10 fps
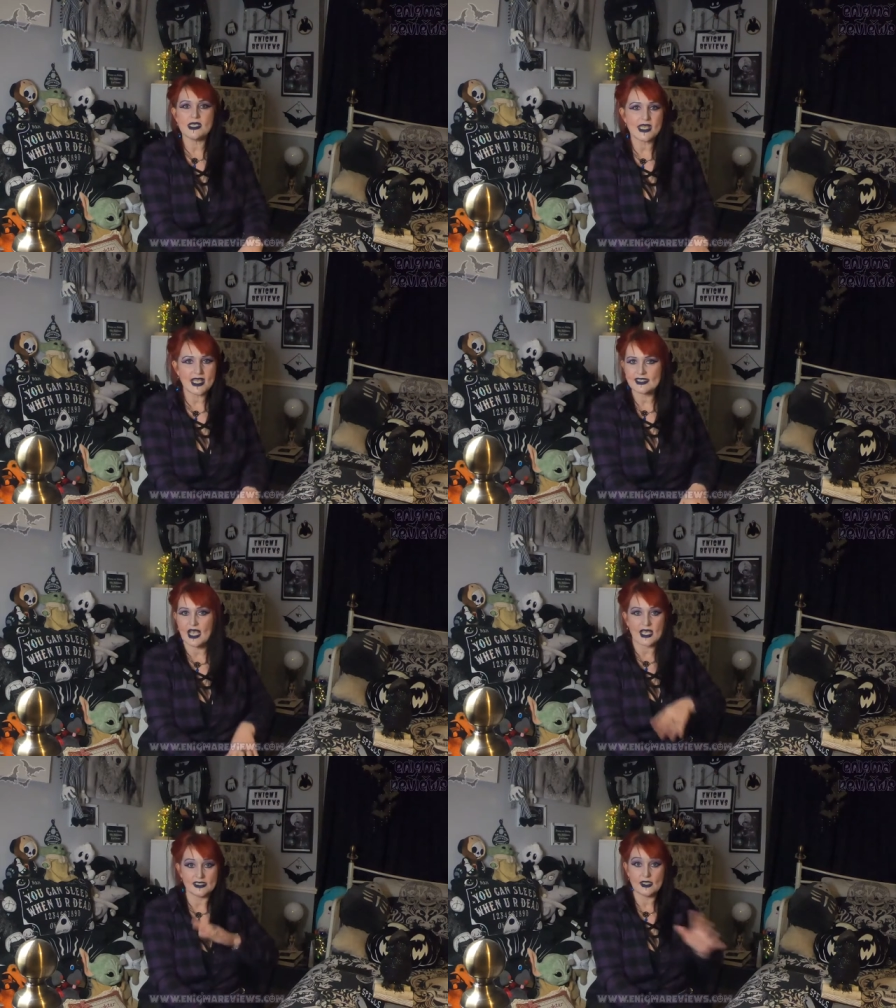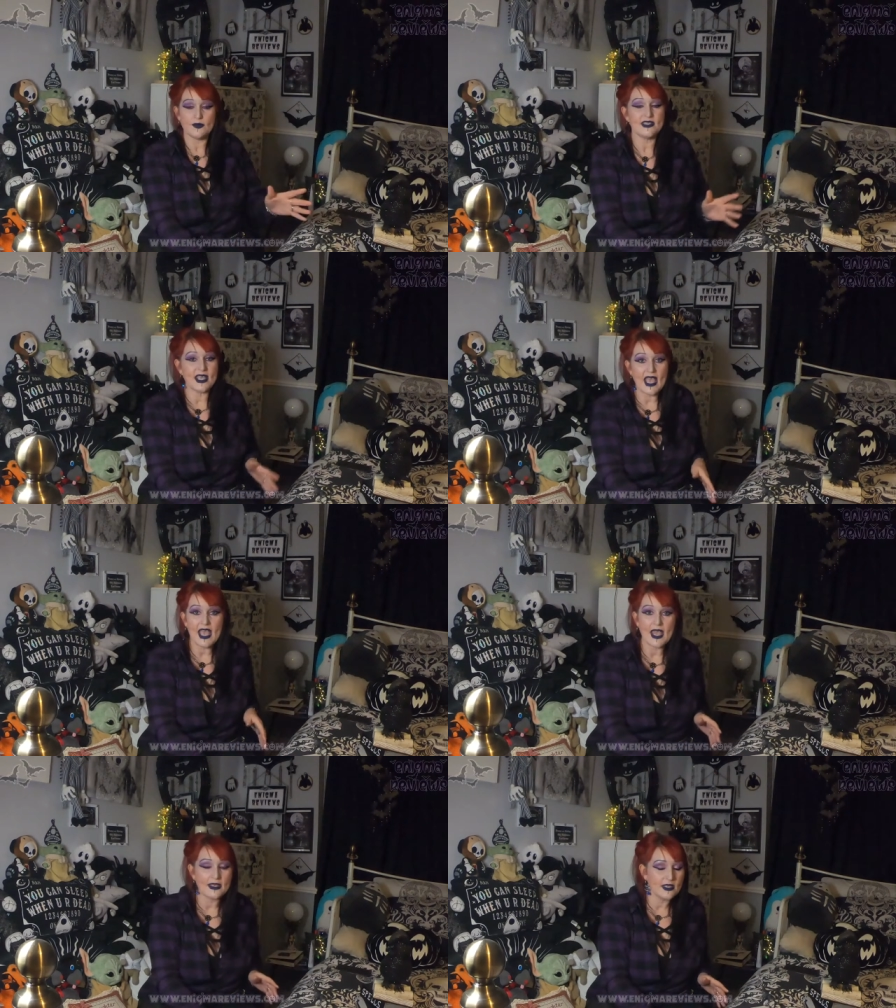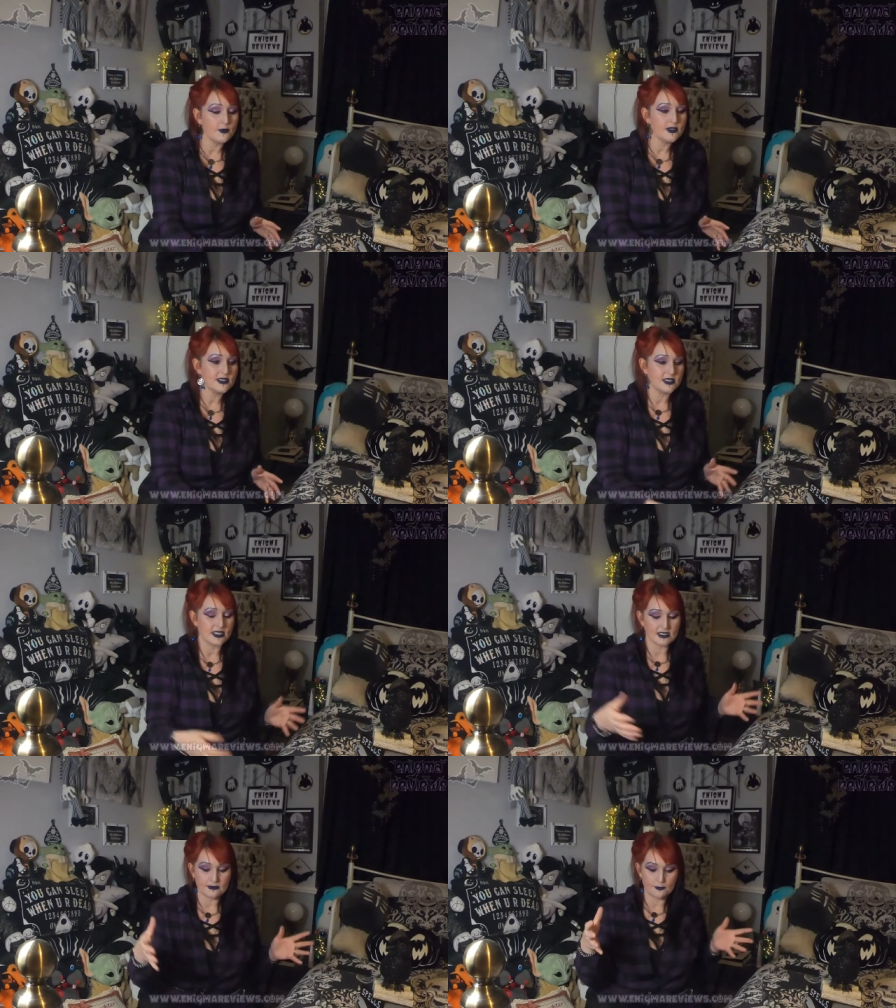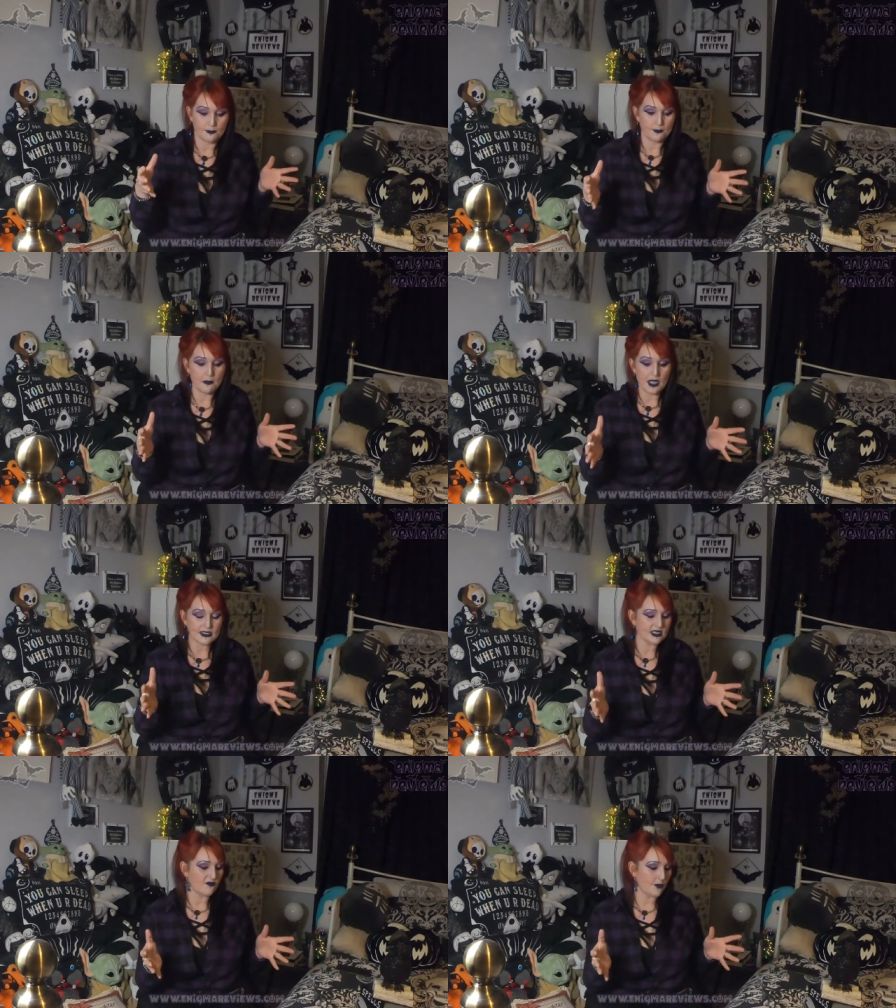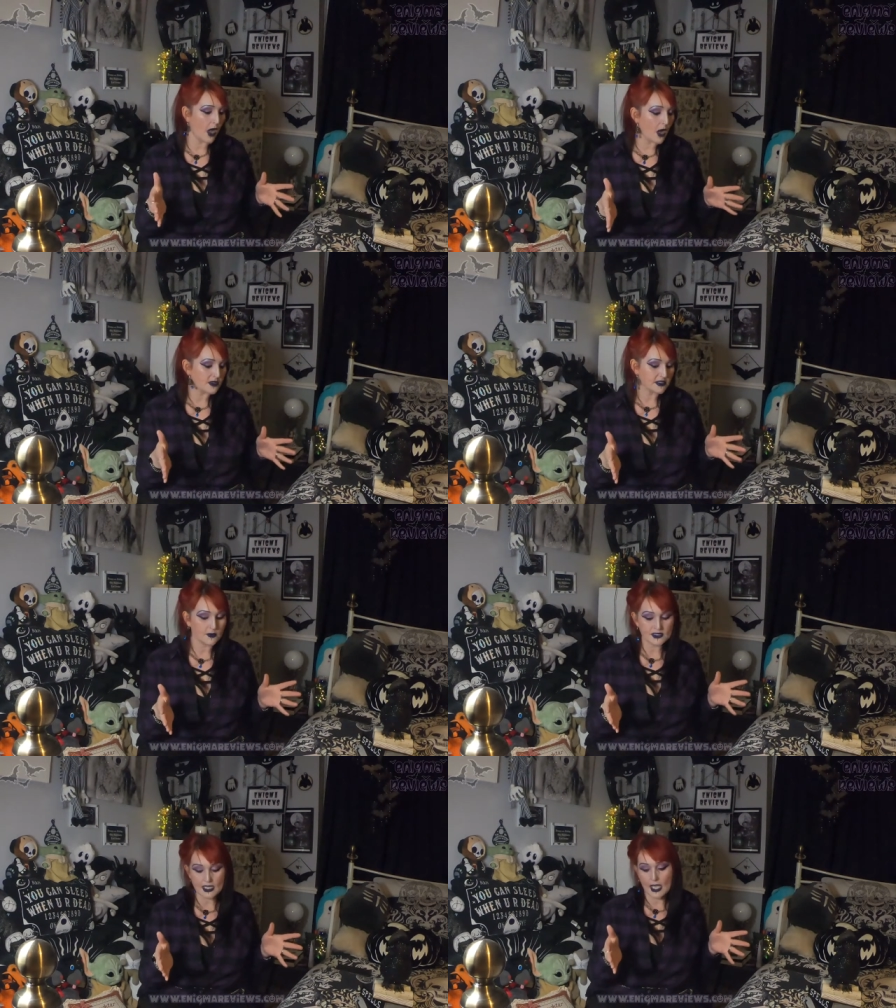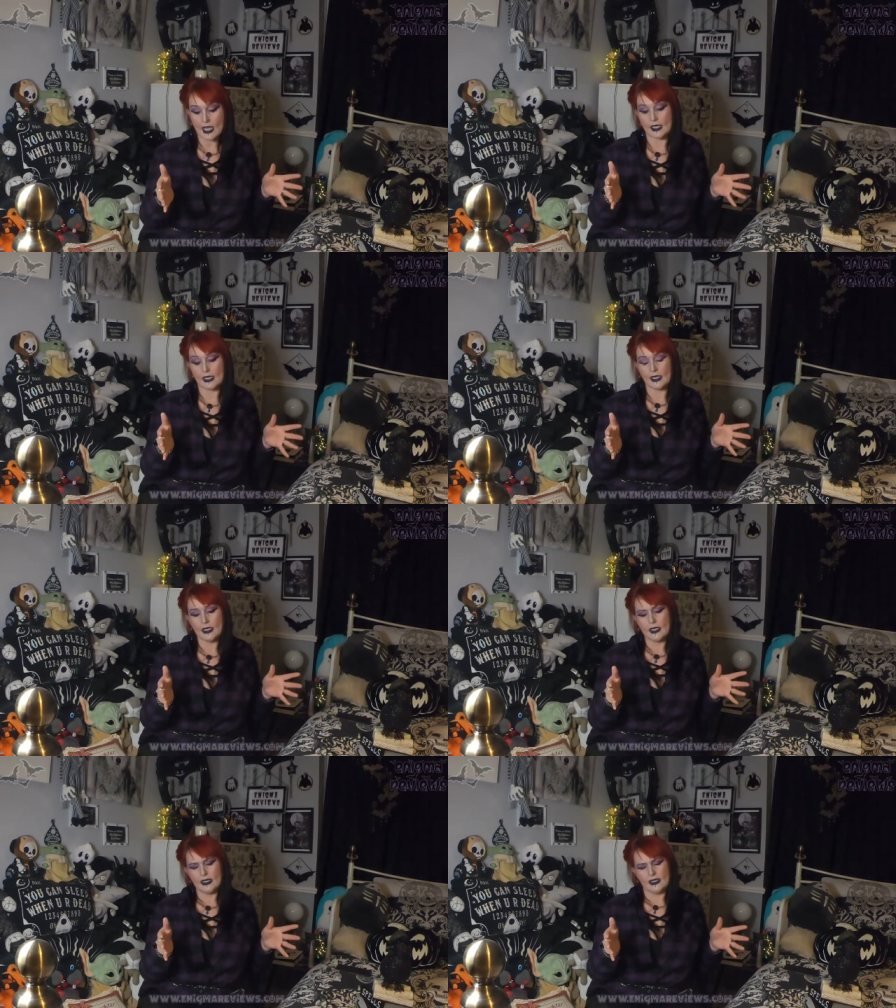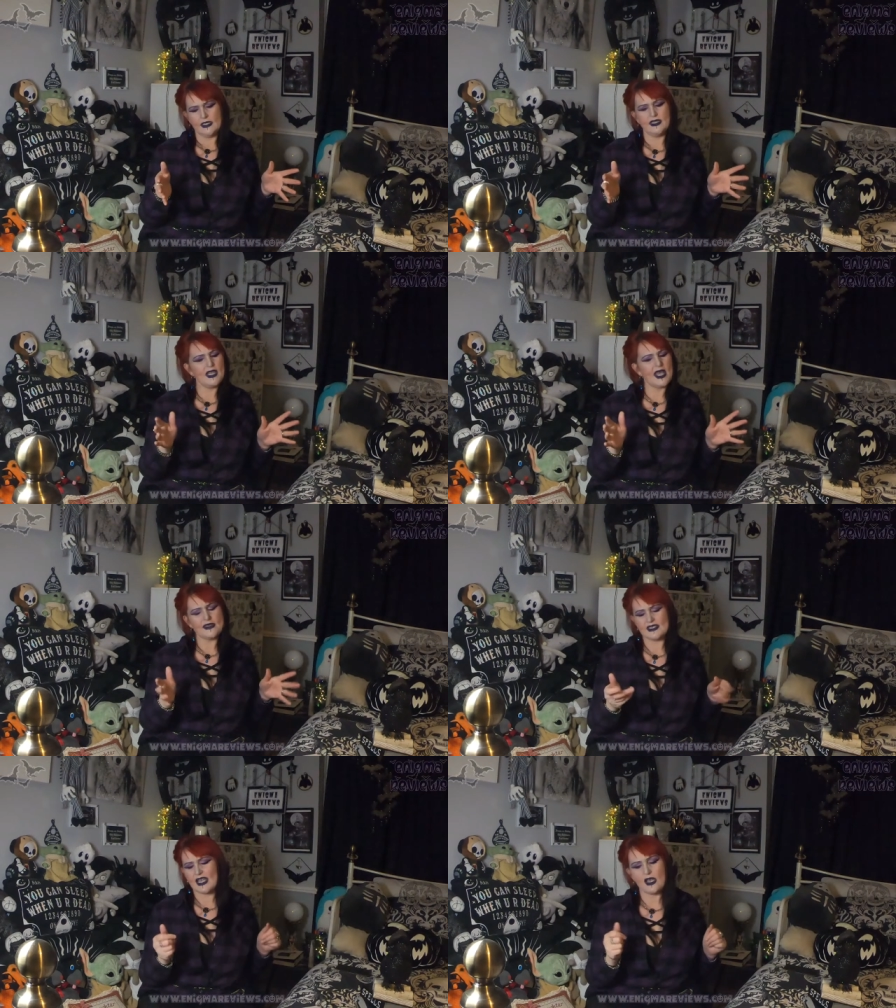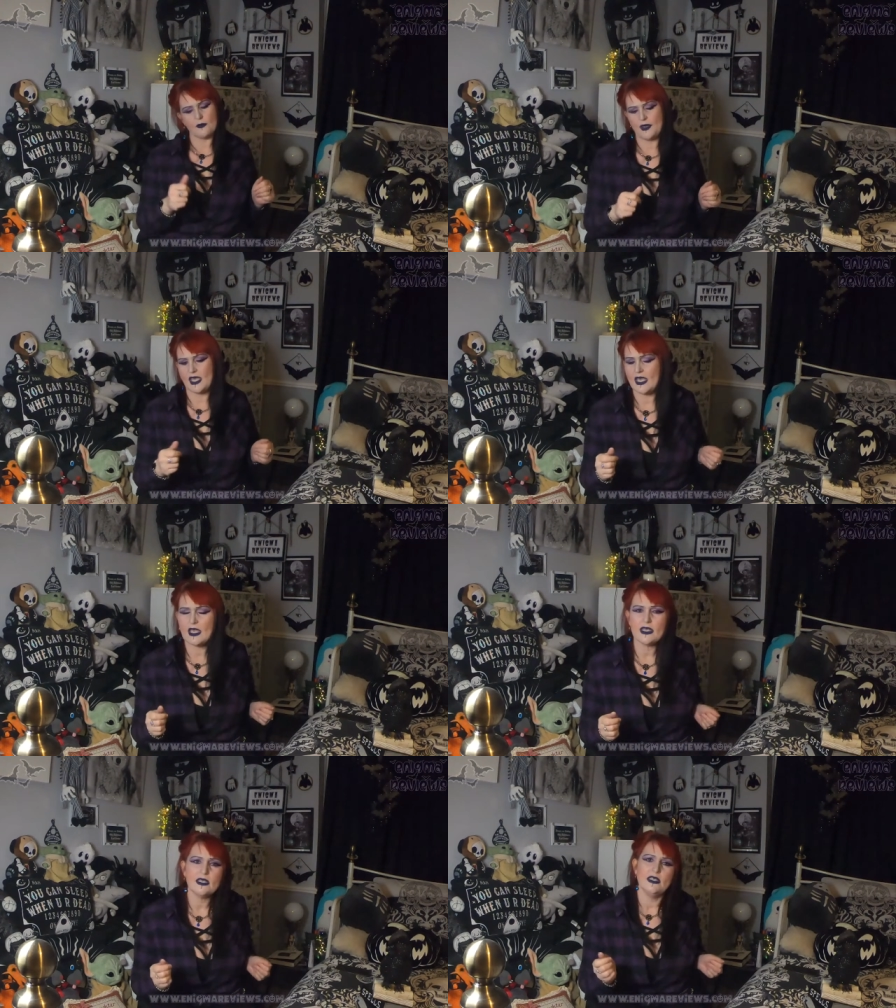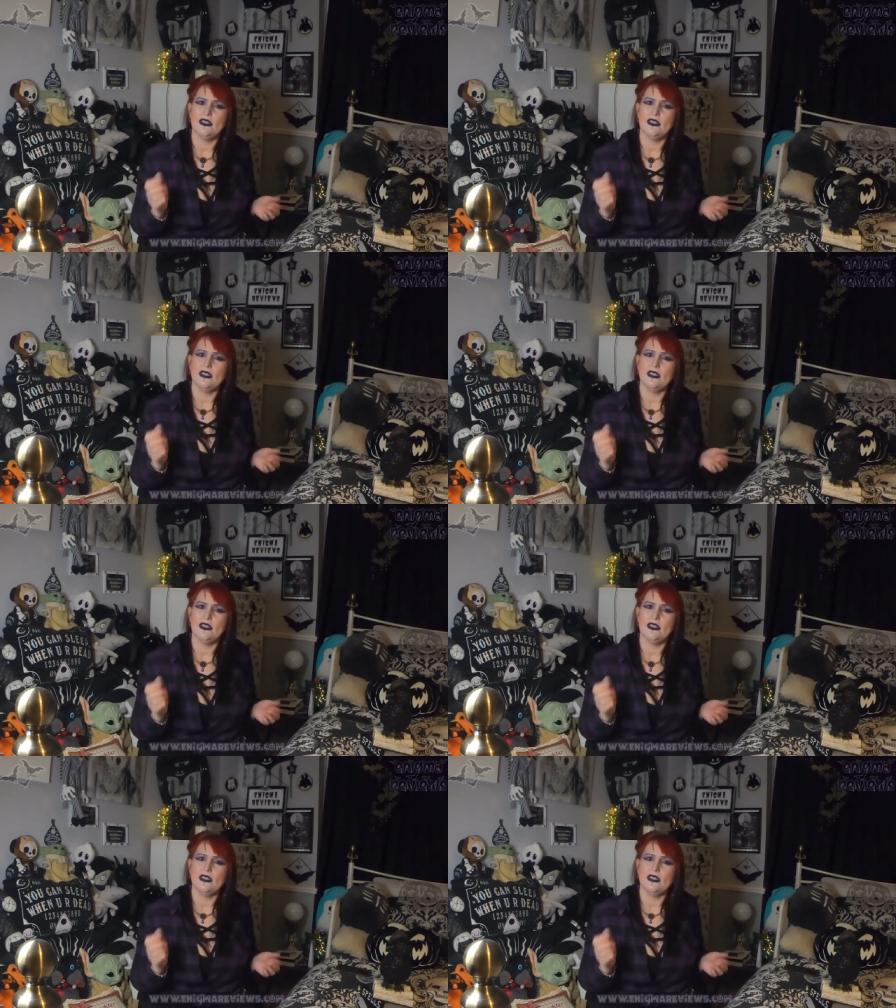days, guys, it was there, and it was this massive box. And I was like, nah, this can't be it.